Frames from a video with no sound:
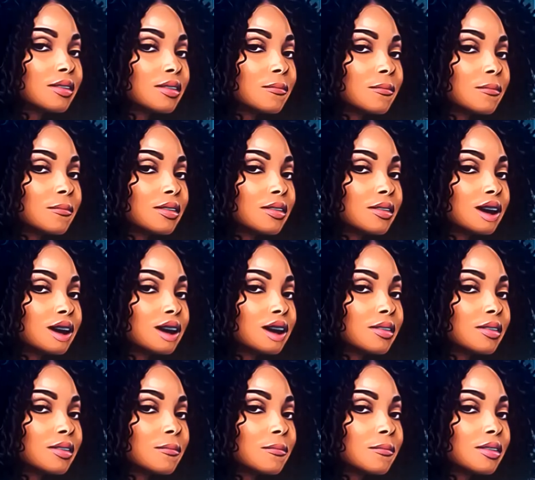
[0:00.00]
Now,
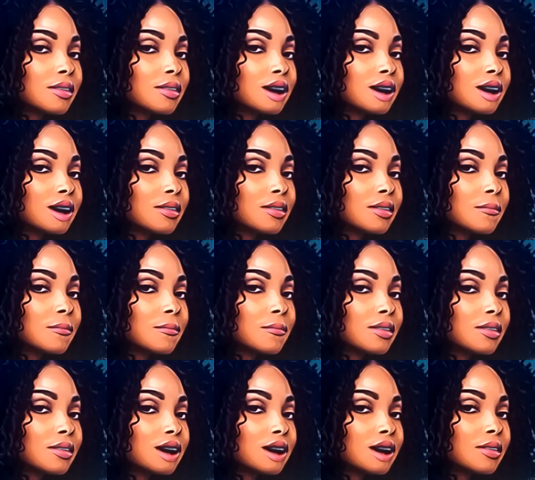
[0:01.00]
Sheree, I
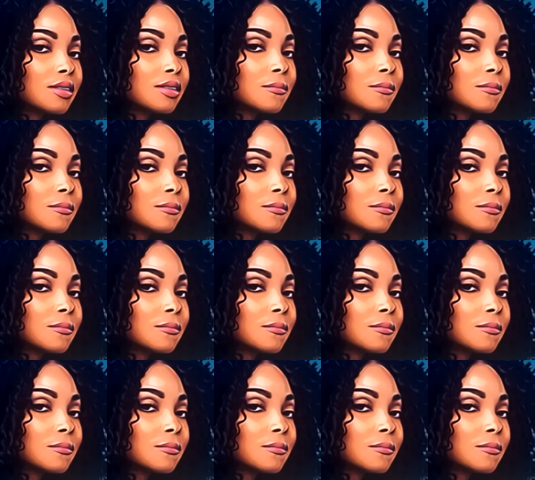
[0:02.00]
know